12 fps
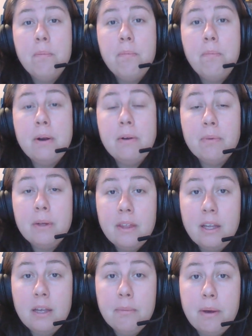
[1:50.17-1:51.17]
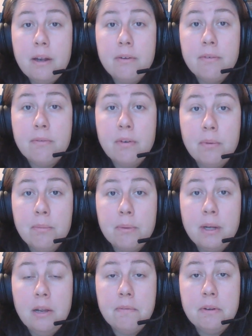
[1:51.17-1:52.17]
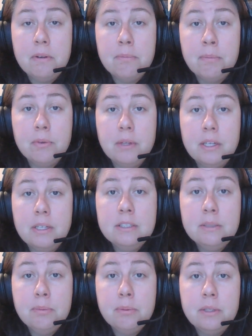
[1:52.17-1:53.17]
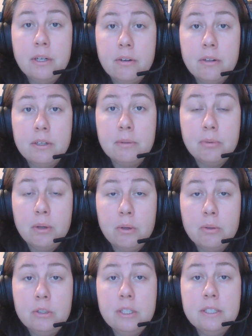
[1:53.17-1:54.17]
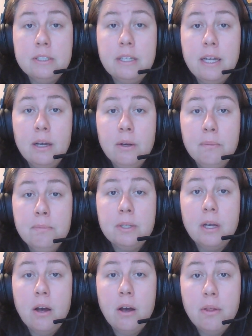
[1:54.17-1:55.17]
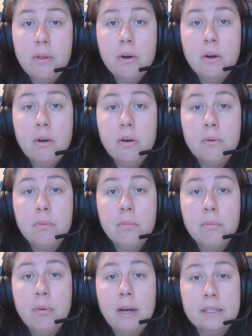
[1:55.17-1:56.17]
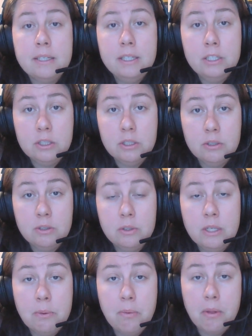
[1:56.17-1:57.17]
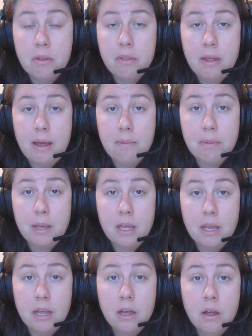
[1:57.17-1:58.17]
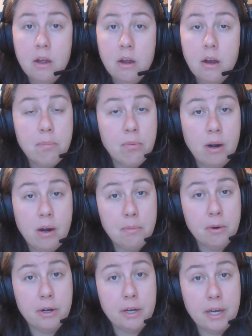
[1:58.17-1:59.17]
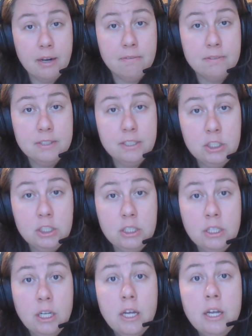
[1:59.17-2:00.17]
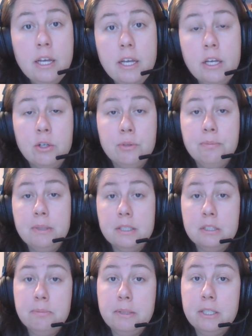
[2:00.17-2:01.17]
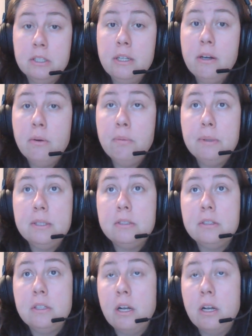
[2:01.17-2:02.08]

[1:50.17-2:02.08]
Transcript: But if we think about it from kind of a multidisciplinary approach, it helps other practitioners. Now, whether that be a primary care physician, it could be a speech therapist, an